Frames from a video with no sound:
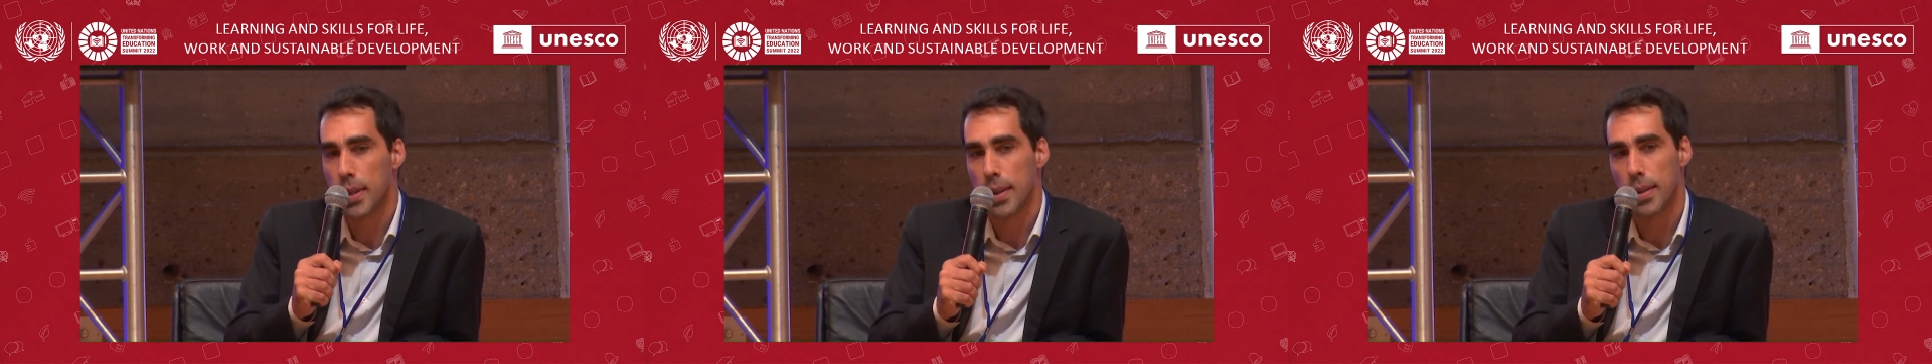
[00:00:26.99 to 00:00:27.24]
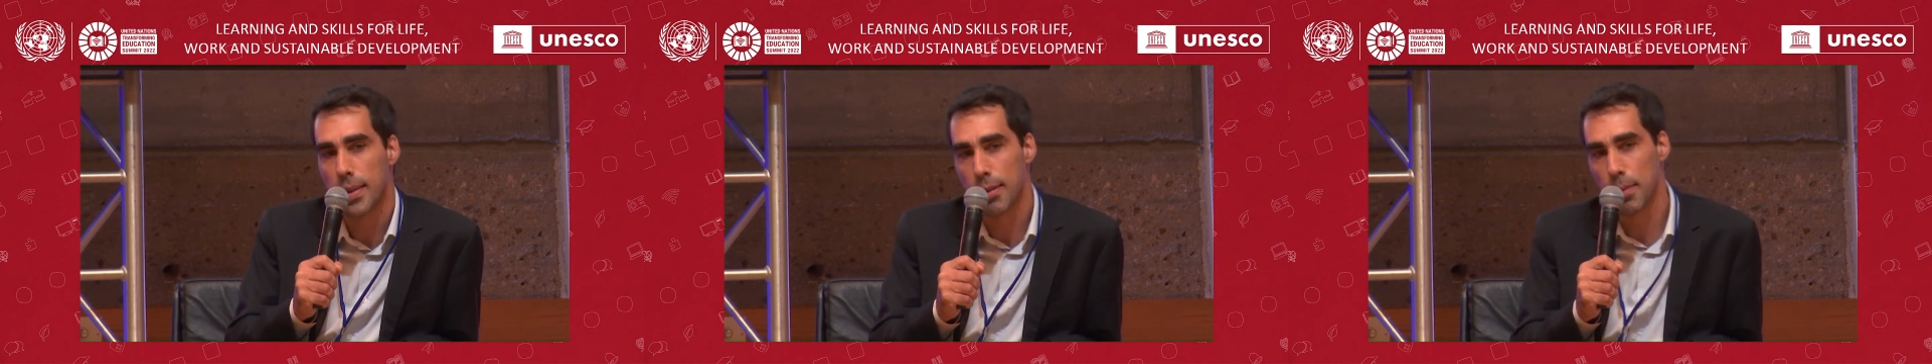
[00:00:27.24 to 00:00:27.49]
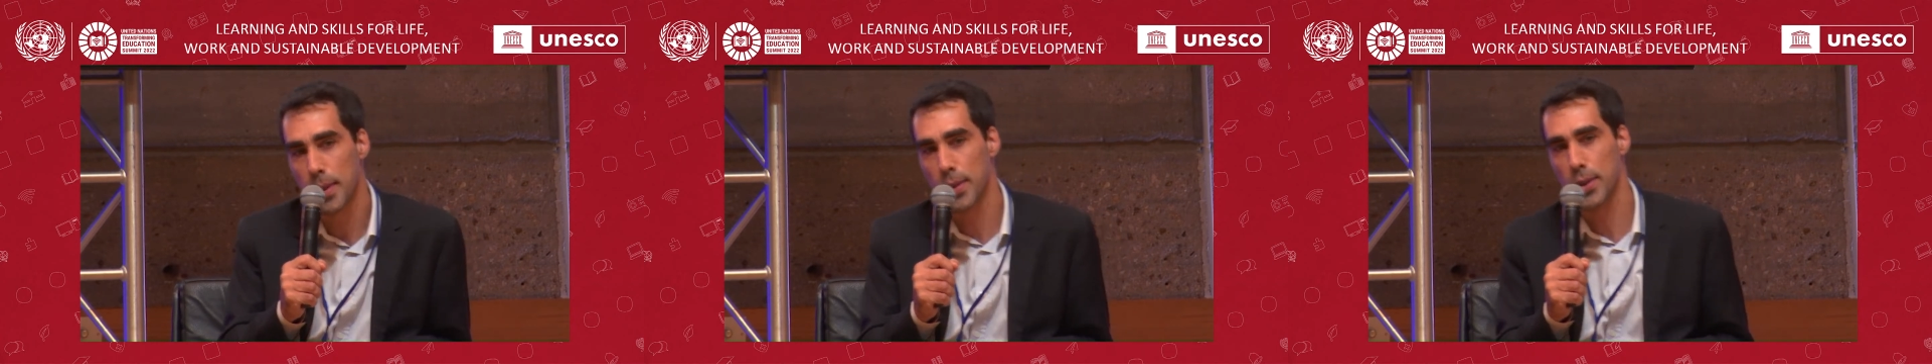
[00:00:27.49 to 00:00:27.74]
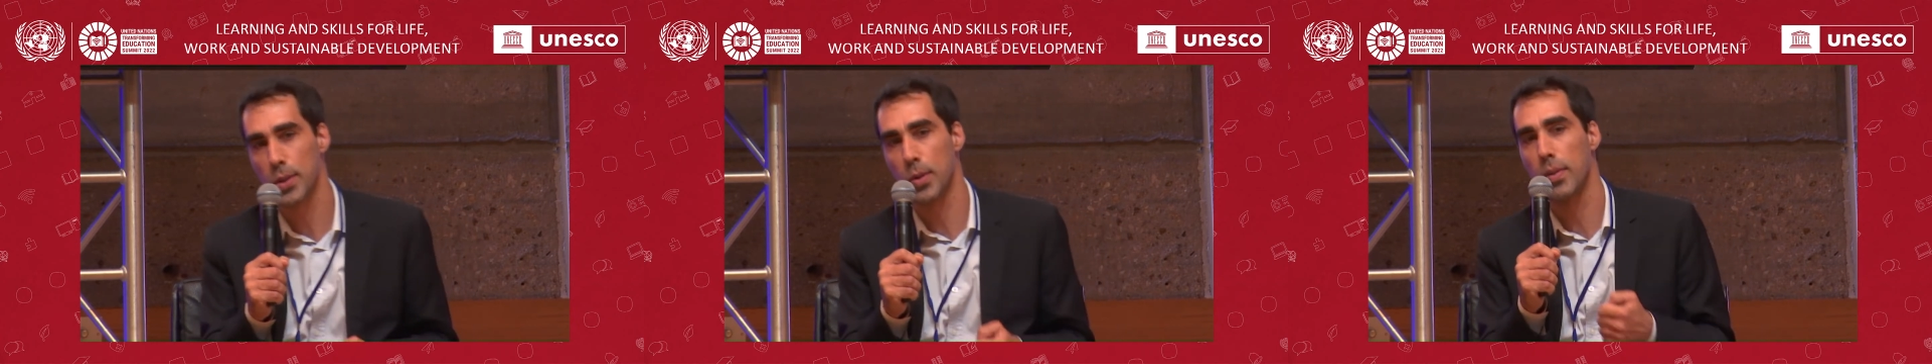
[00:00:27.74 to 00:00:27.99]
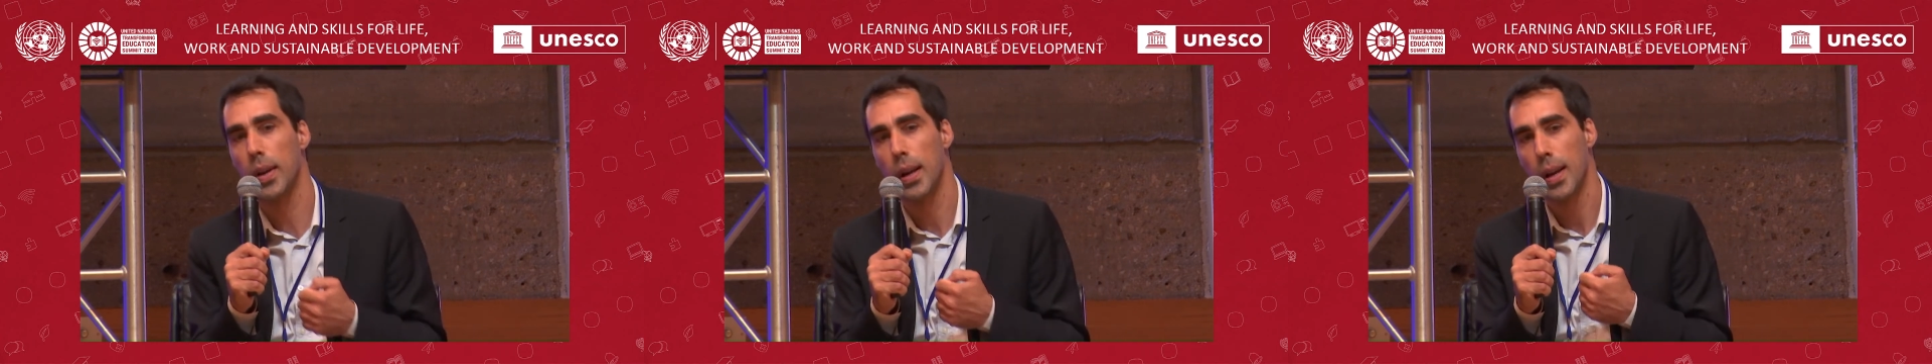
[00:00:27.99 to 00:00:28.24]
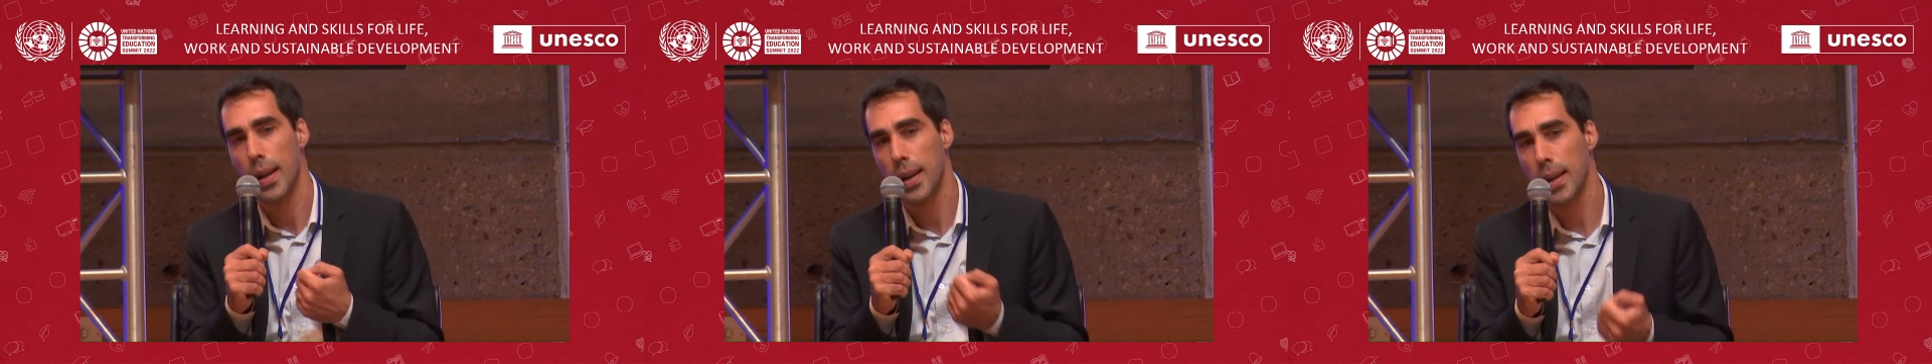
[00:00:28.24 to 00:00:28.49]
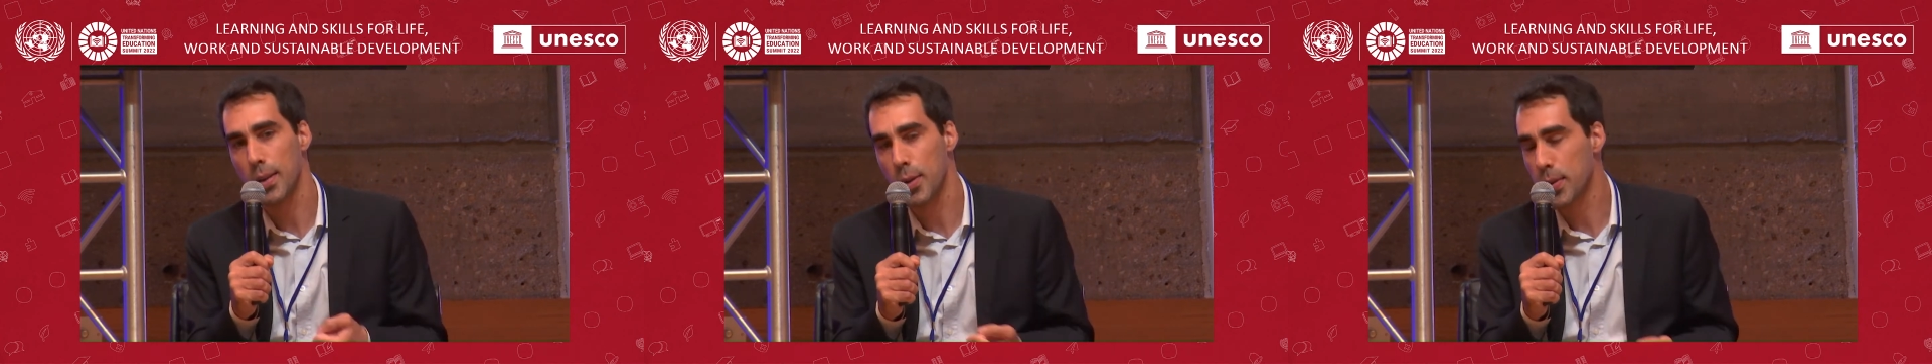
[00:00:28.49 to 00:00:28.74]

natives when we talk about young people.